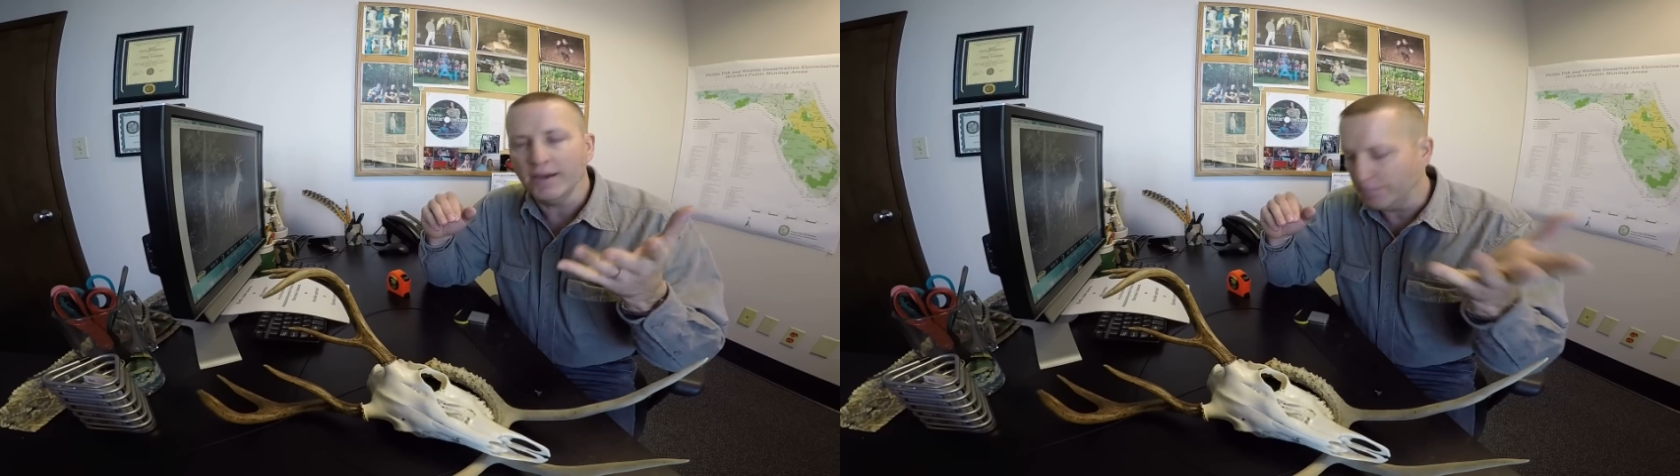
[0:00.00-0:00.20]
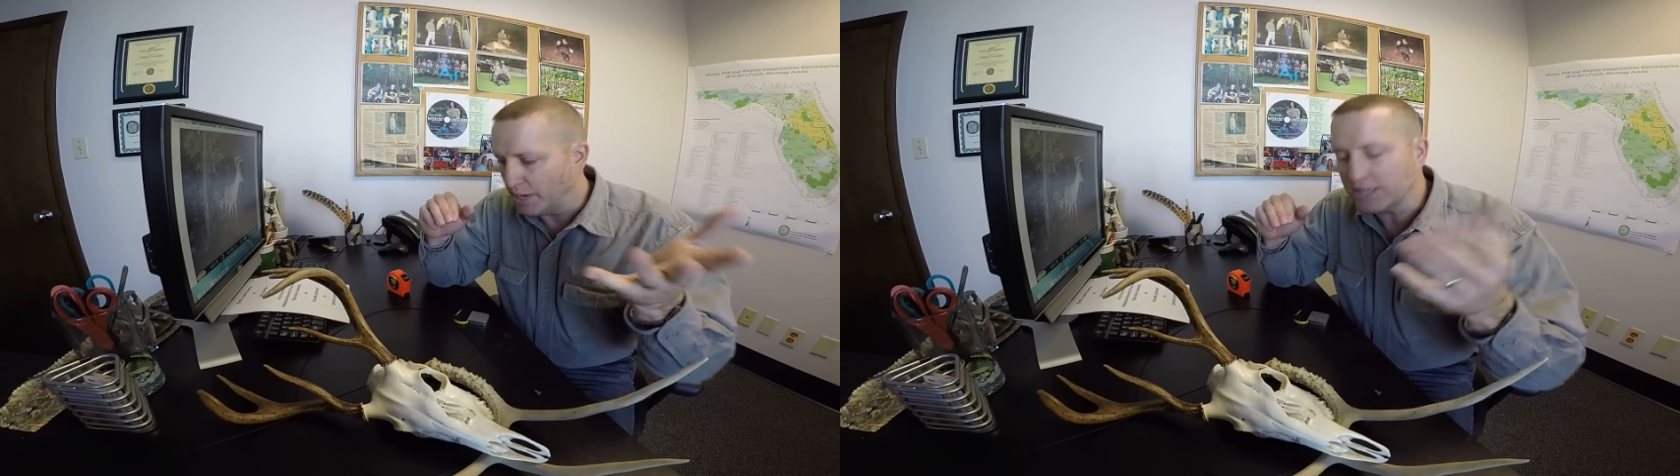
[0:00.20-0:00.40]

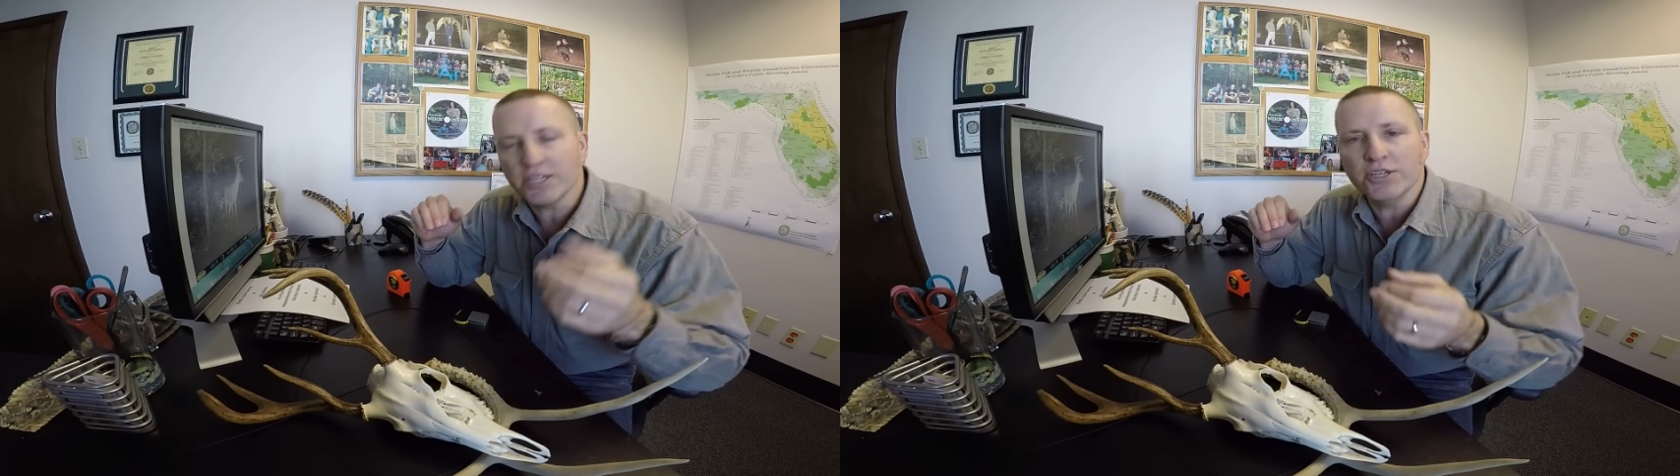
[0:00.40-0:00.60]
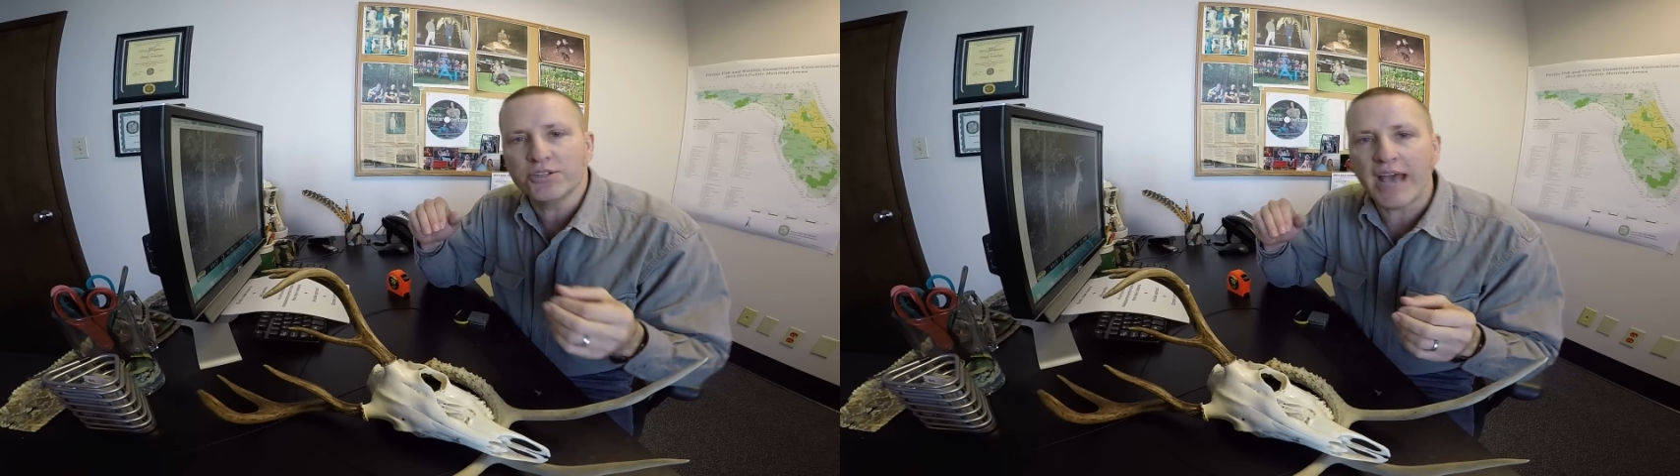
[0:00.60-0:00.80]
bucks
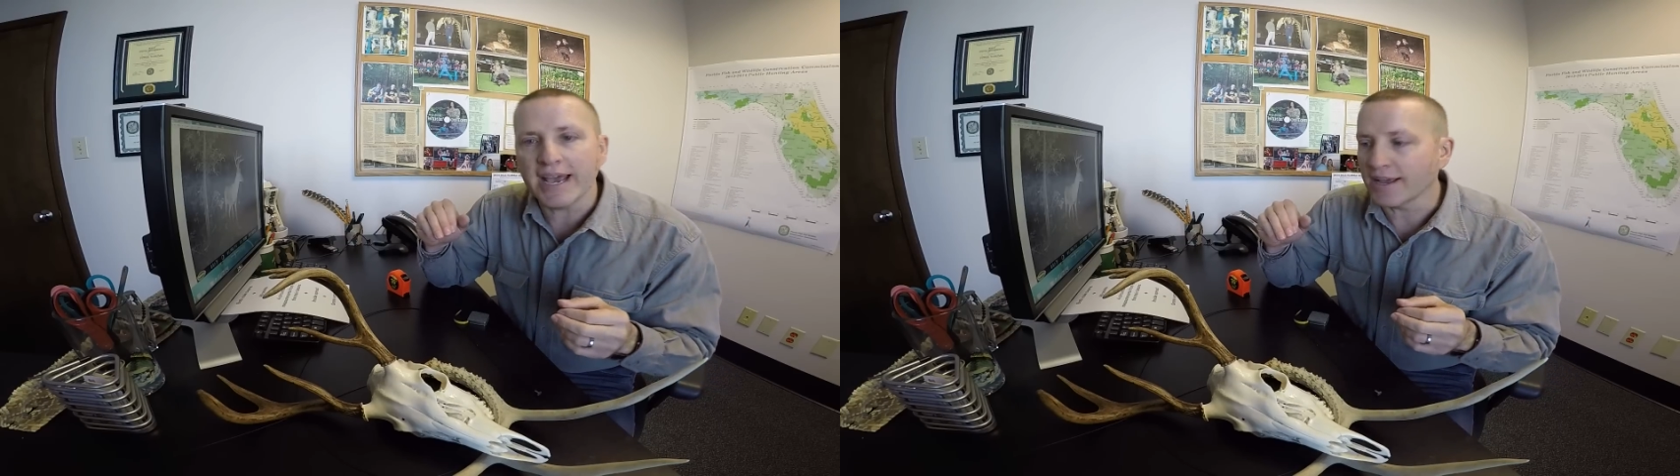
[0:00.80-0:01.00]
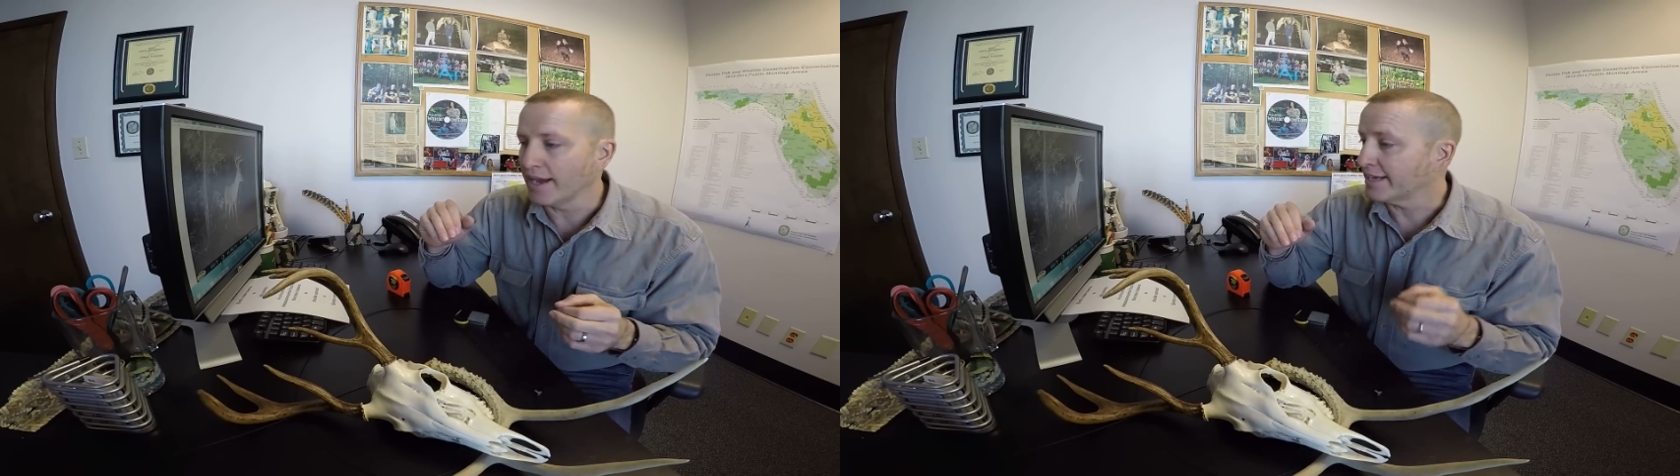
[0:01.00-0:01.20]
that you
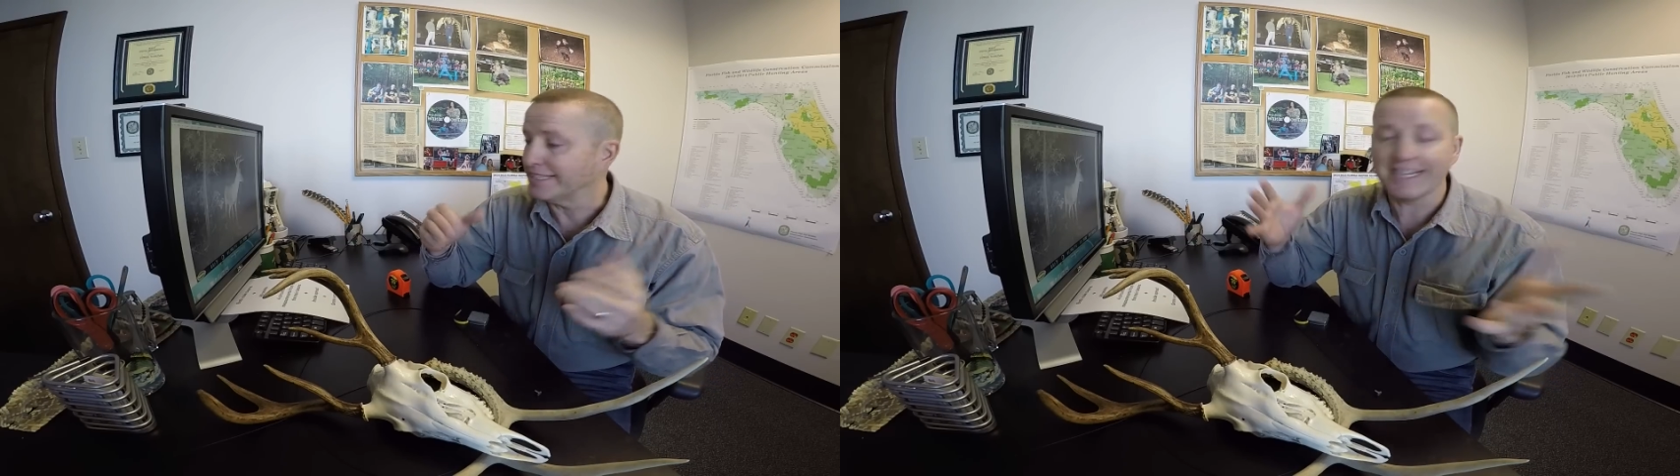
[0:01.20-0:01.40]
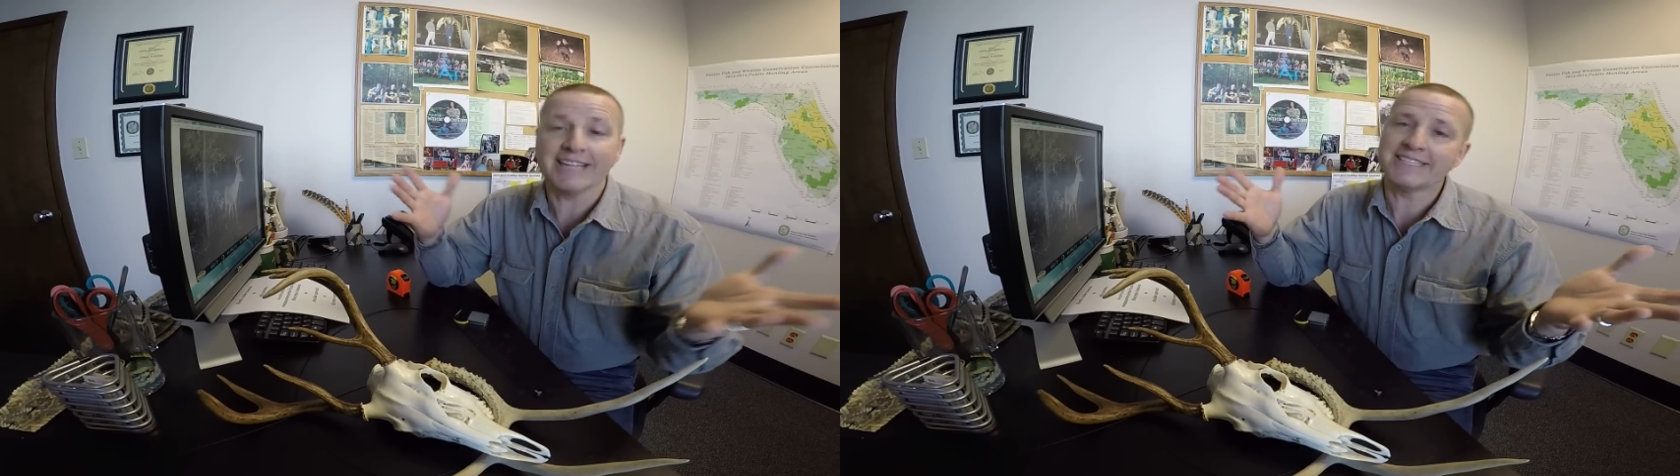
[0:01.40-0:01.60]
take, because
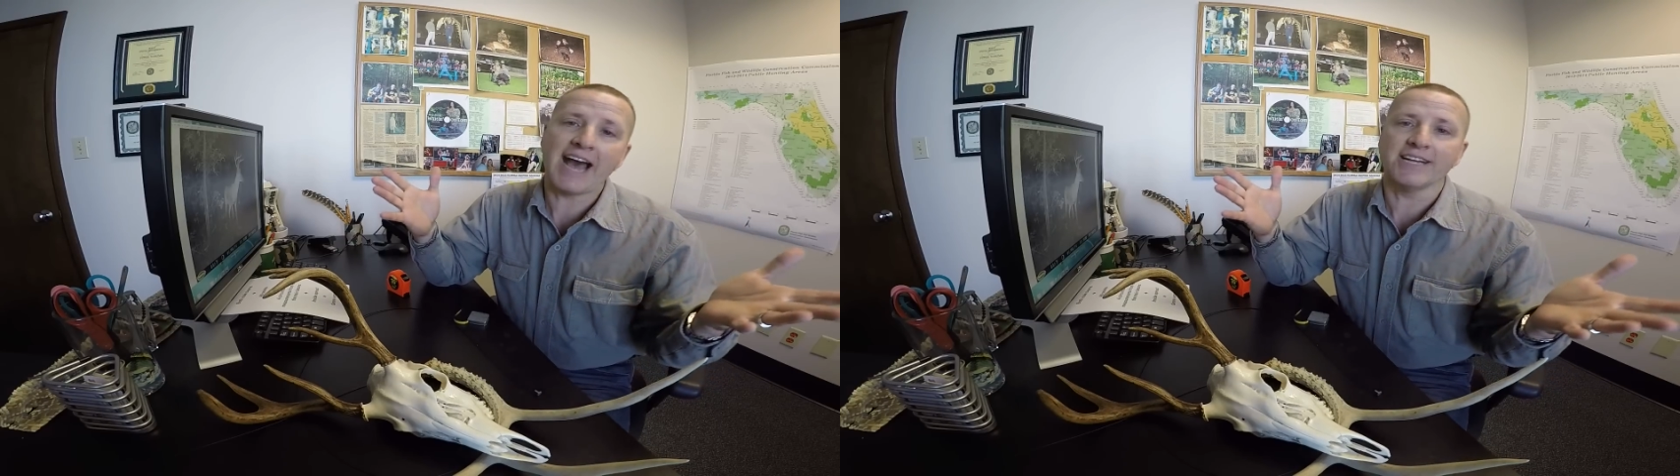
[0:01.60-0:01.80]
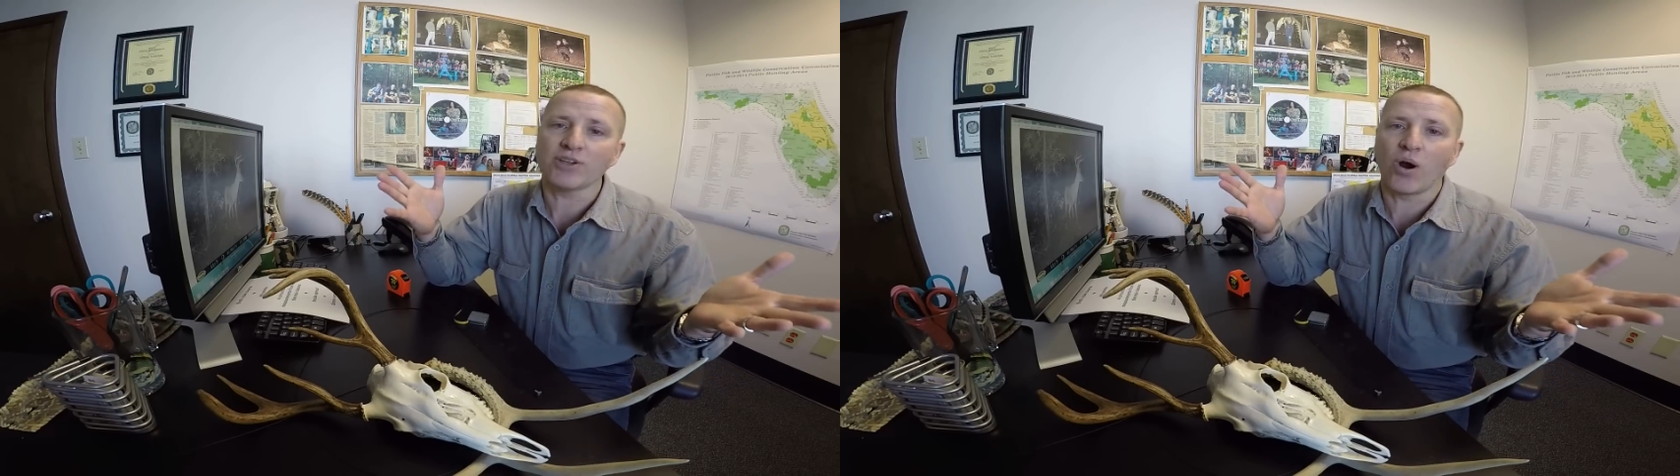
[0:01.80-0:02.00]
it's not as